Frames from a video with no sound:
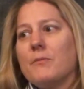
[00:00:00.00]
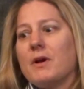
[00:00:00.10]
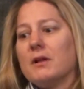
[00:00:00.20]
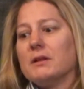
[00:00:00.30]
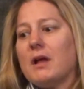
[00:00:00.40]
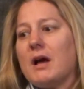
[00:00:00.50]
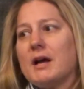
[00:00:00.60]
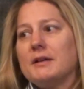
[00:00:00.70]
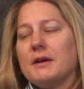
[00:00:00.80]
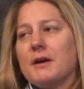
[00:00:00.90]
a
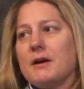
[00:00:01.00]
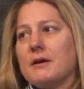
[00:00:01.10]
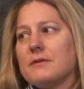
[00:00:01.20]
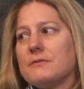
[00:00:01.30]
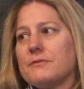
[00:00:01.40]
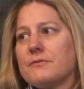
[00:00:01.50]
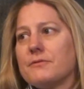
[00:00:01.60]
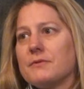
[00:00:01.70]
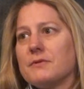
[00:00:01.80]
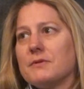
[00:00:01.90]
lot of
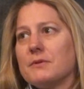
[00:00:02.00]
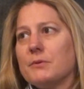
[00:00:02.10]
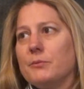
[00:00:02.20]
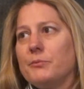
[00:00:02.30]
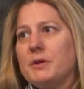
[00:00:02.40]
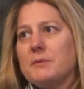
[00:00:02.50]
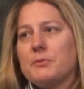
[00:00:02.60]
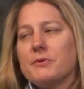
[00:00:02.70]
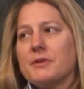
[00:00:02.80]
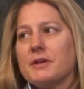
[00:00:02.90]

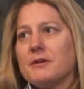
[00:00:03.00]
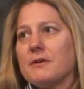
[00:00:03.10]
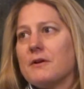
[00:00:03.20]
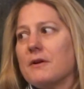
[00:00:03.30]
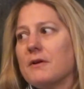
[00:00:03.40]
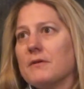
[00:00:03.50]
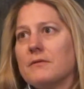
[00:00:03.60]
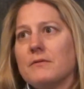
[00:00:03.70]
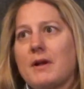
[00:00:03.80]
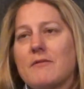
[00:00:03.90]
people that
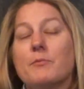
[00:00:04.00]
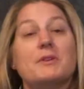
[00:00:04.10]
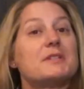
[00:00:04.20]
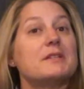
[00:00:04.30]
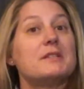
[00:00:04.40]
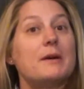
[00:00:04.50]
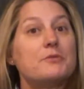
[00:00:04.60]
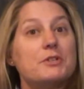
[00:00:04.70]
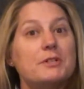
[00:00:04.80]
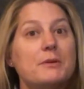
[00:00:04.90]
have a
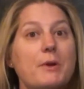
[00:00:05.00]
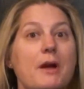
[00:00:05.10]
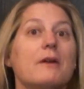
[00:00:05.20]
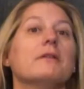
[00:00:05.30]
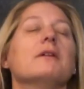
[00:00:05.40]
misconception about